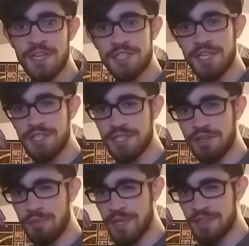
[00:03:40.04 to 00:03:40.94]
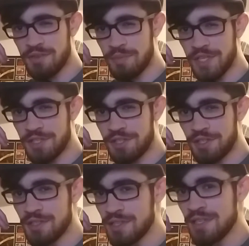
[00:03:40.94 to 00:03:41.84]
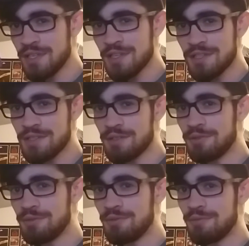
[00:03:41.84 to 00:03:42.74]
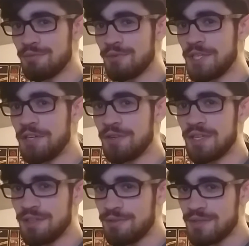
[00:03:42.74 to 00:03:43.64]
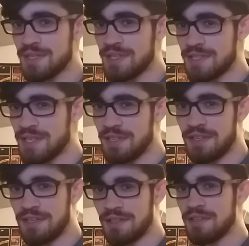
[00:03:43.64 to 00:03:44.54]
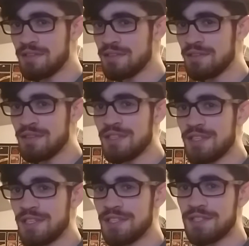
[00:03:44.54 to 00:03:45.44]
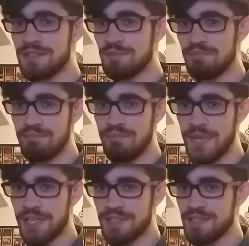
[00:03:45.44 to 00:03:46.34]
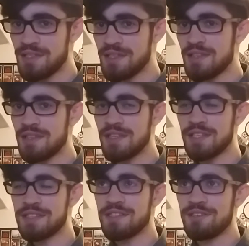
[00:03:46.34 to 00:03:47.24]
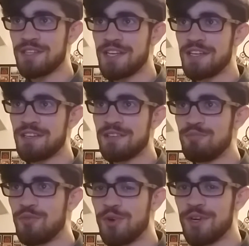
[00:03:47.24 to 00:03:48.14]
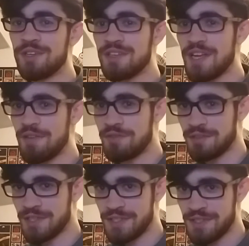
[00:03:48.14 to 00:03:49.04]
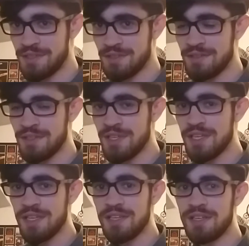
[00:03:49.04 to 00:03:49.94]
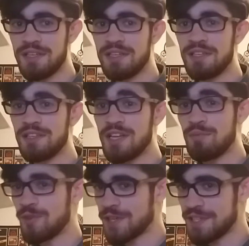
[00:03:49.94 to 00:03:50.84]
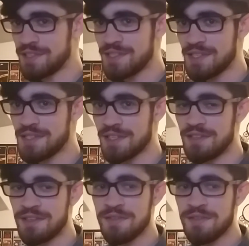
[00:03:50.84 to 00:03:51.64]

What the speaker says: changing your mental picture. So when you get used to this idea, it makes things a lot more effortless, a lot more consistent,